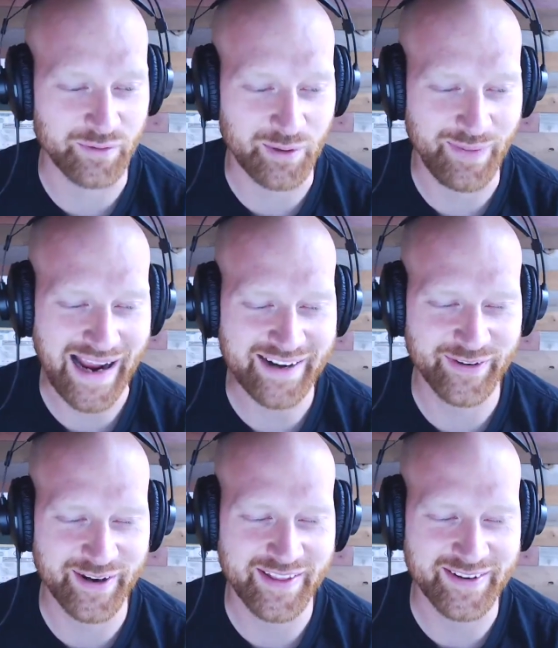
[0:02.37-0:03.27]
we're back
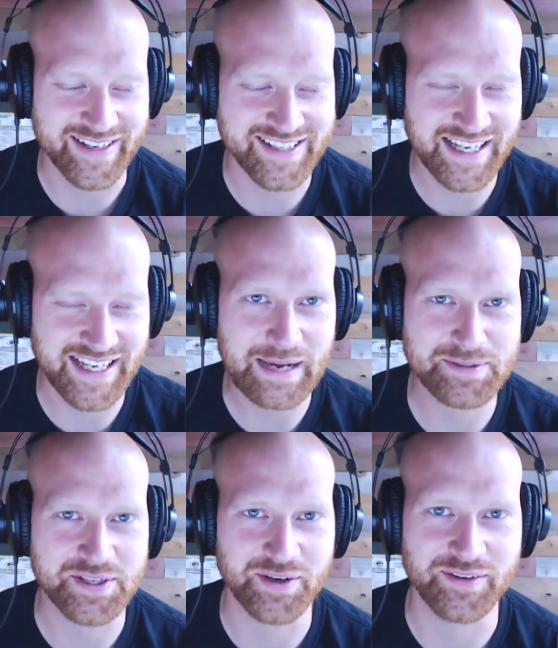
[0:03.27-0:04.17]
for another exciting
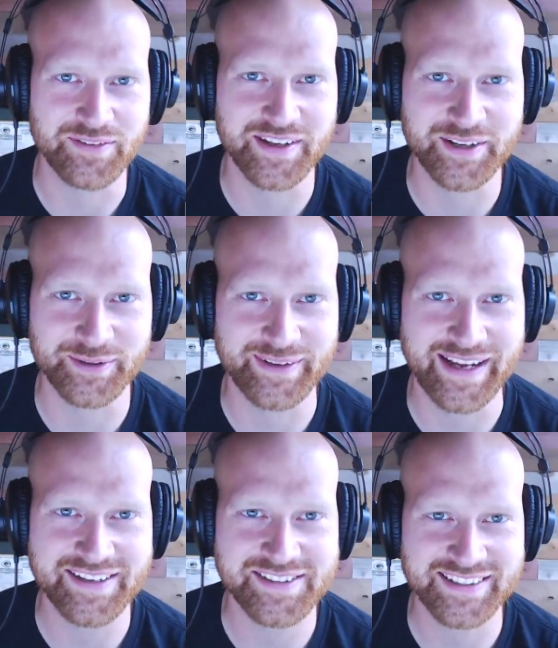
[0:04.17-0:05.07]
episode of the
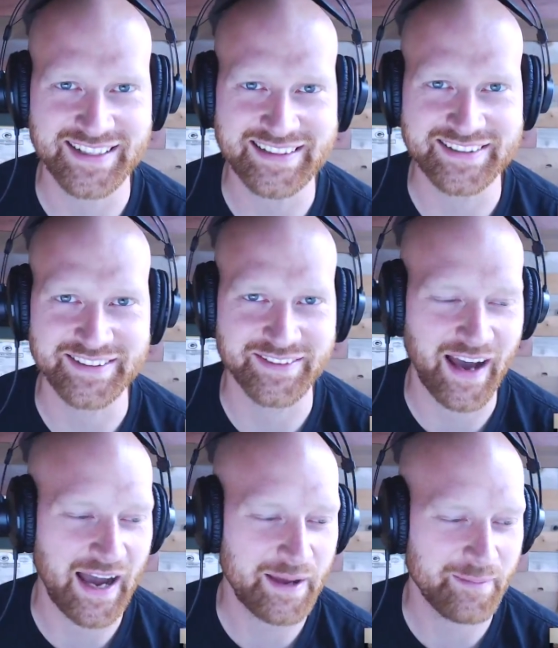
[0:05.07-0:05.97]
Creators Collective.
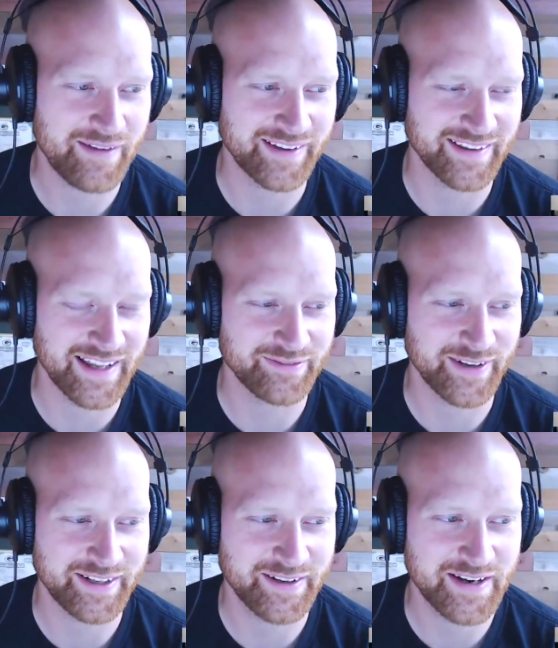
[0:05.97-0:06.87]
I am having a lot of
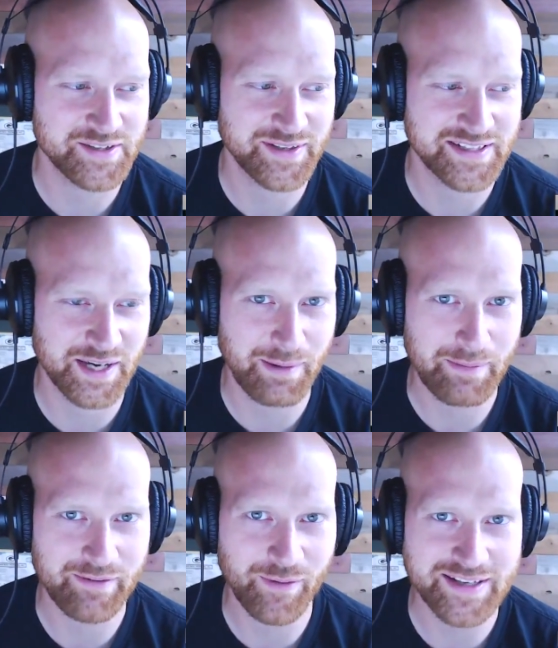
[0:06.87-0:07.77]
fun here, as you can tell by
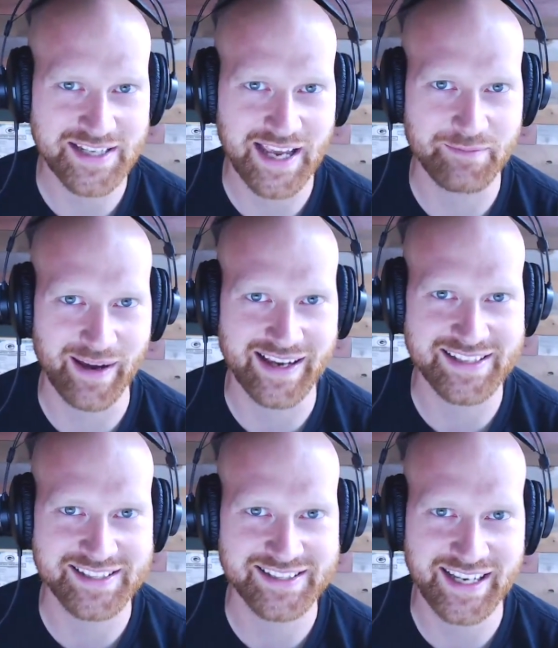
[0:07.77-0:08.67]
my voice and my
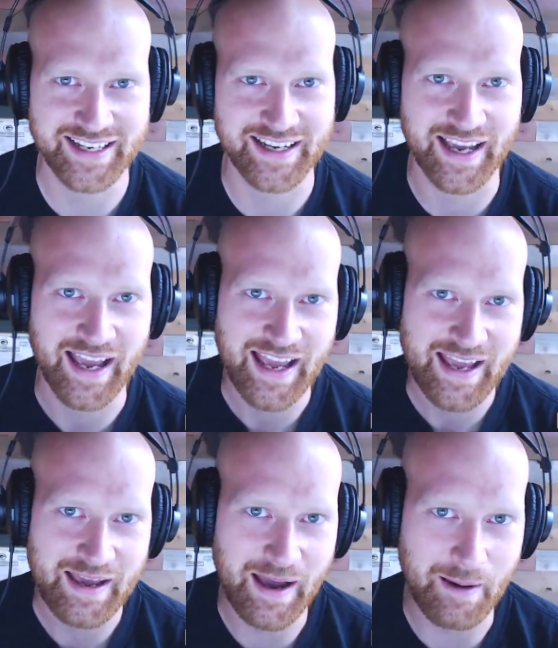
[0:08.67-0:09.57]
exciting
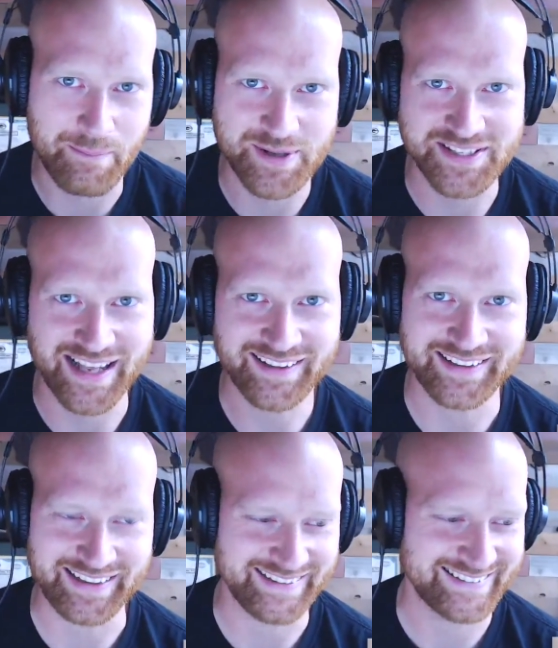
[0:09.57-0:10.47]

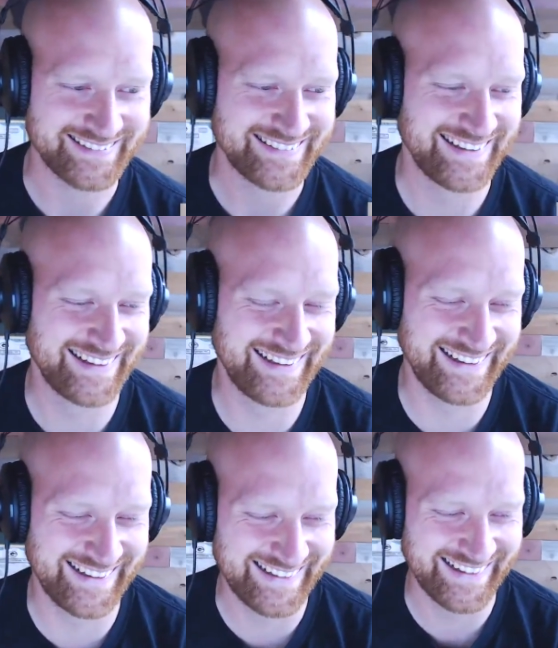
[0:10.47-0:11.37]
personality.
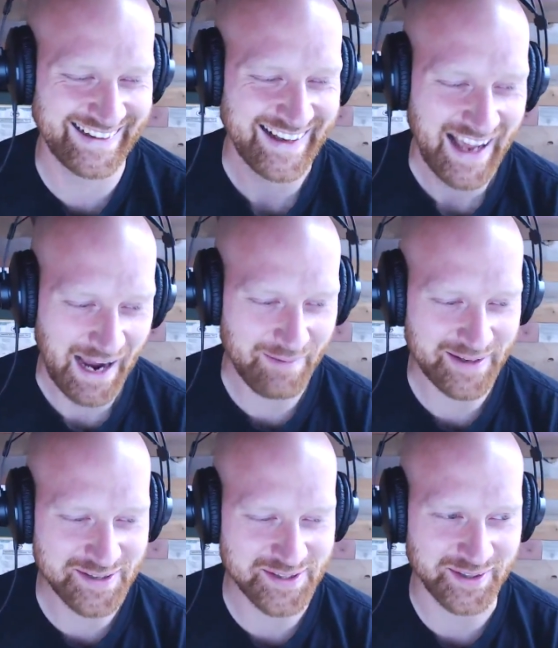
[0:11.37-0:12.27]
How about
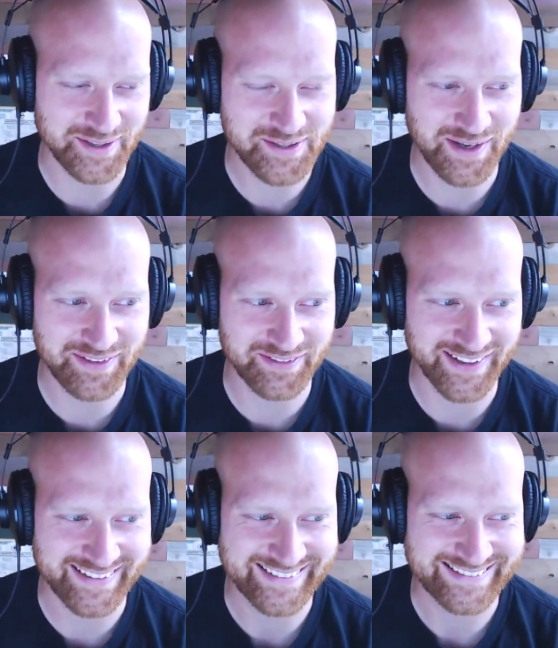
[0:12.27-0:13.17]
you two? Are you two having fun?